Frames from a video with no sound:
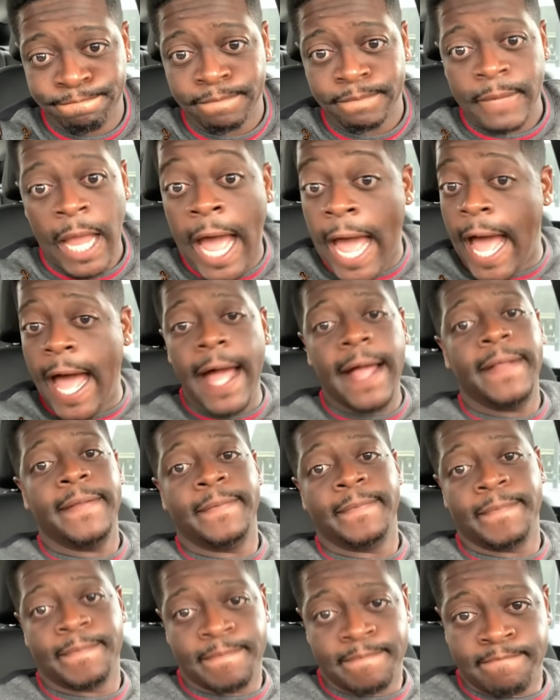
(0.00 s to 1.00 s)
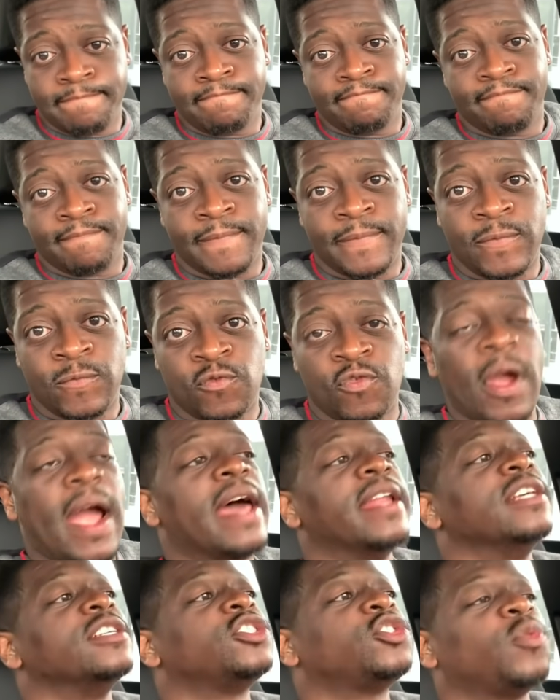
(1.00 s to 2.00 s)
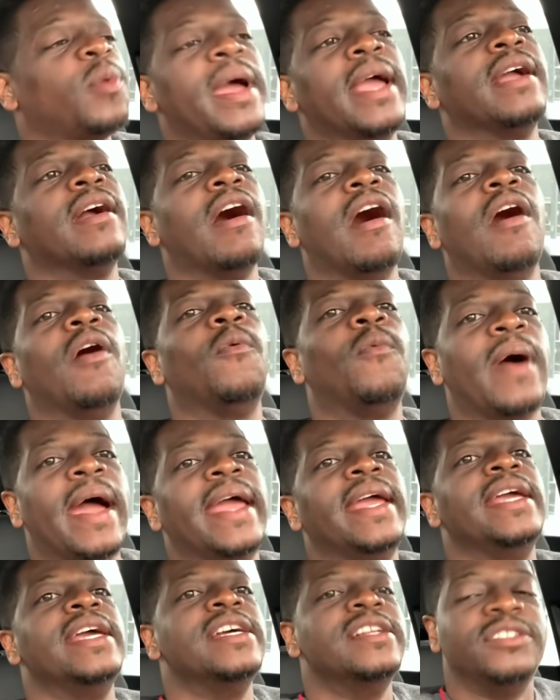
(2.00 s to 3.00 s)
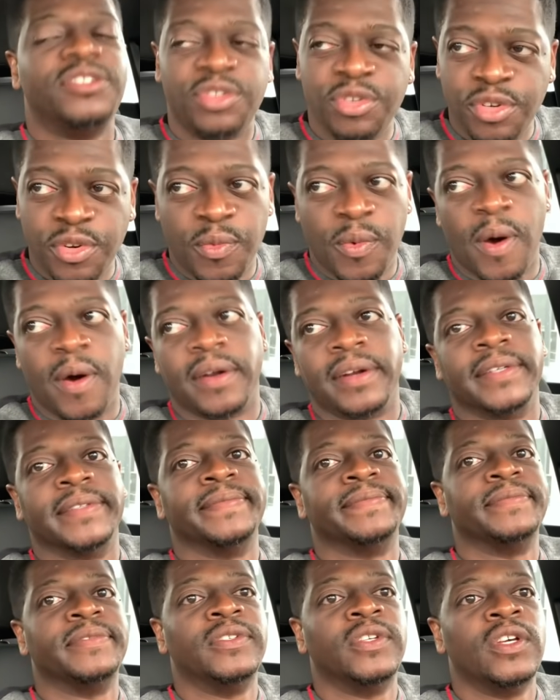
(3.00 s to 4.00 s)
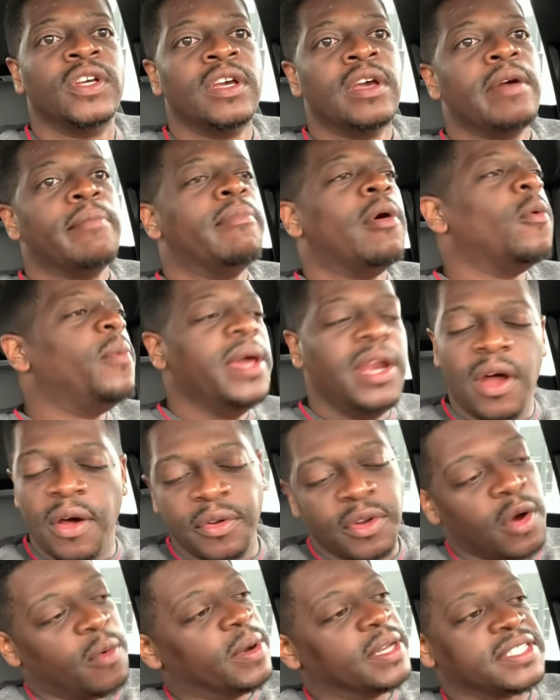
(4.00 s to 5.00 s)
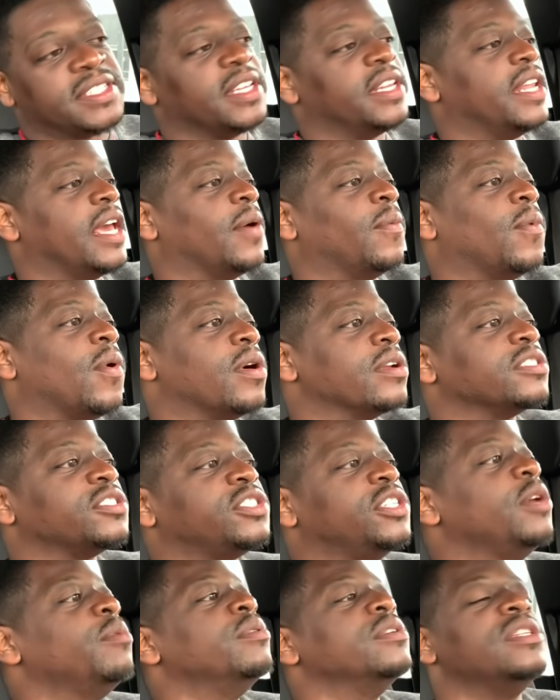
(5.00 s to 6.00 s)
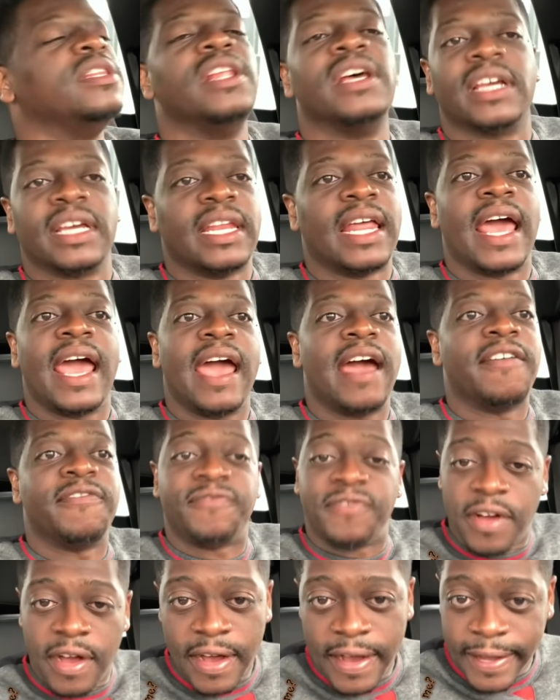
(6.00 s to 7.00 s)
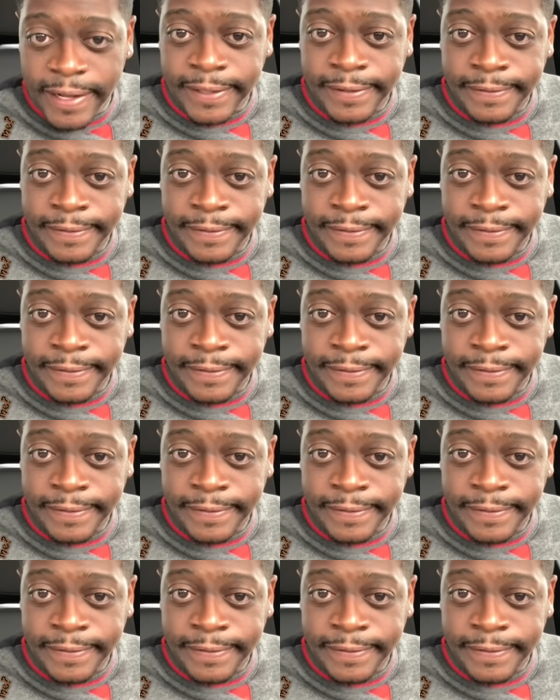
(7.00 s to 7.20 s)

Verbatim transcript: Huh? Trying to swing her way into the water. But we don't know what's in that water. She was looking to have fun.